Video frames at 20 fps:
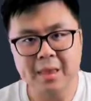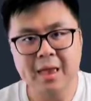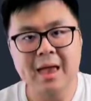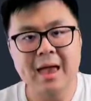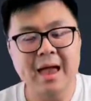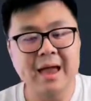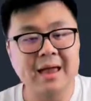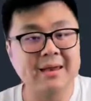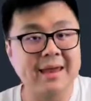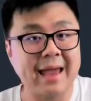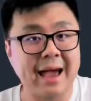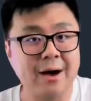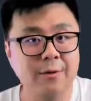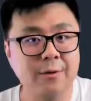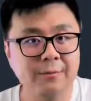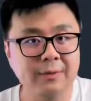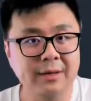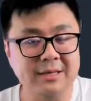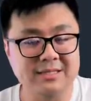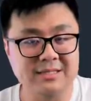And
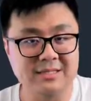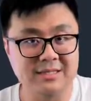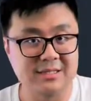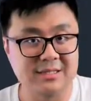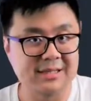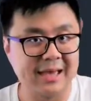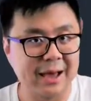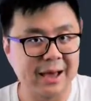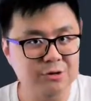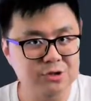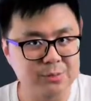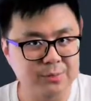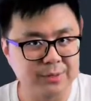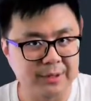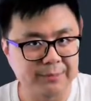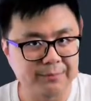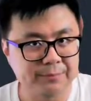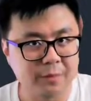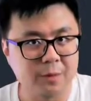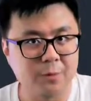now it's just
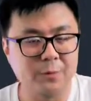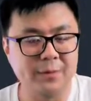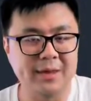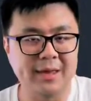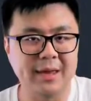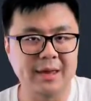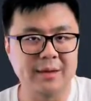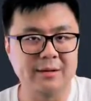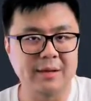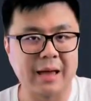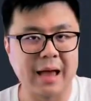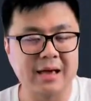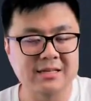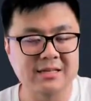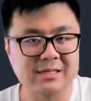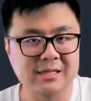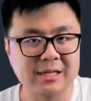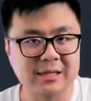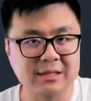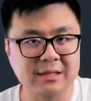algebra. We can
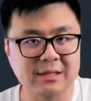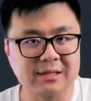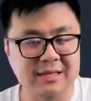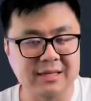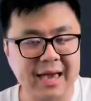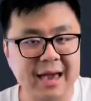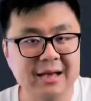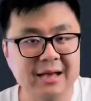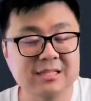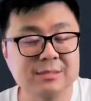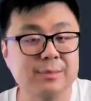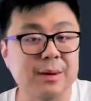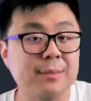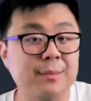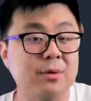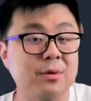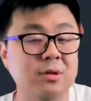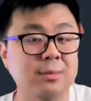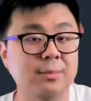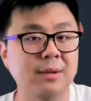isolate the x by
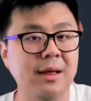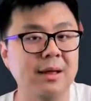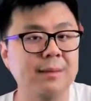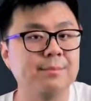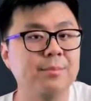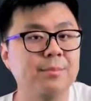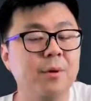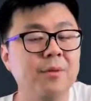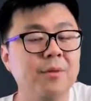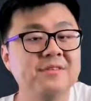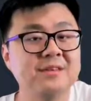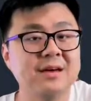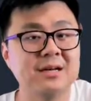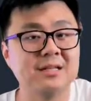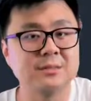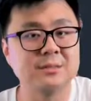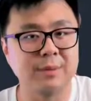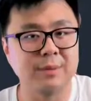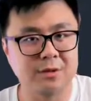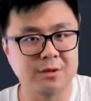multiplying both
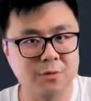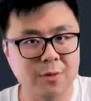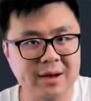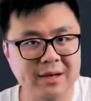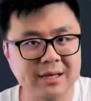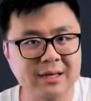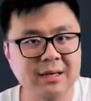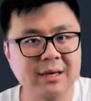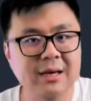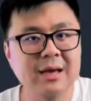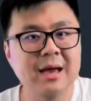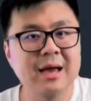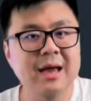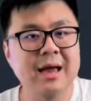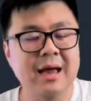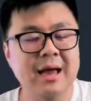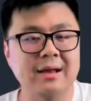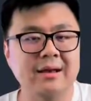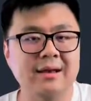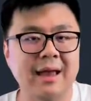sides by 20,
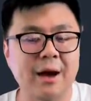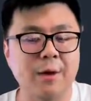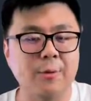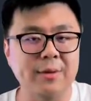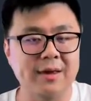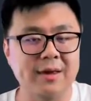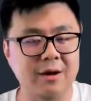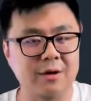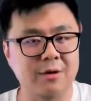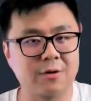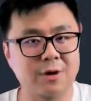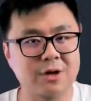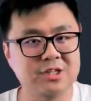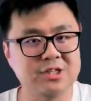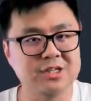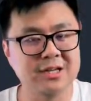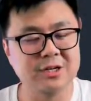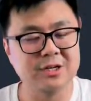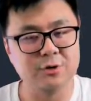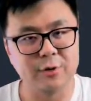and now we can crunch
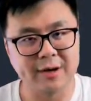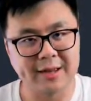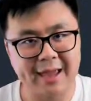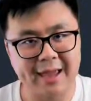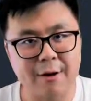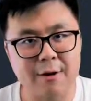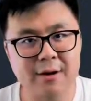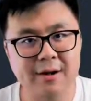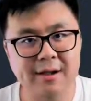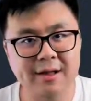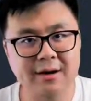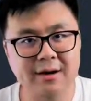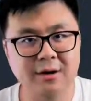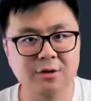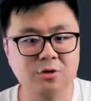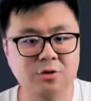it into our calculator.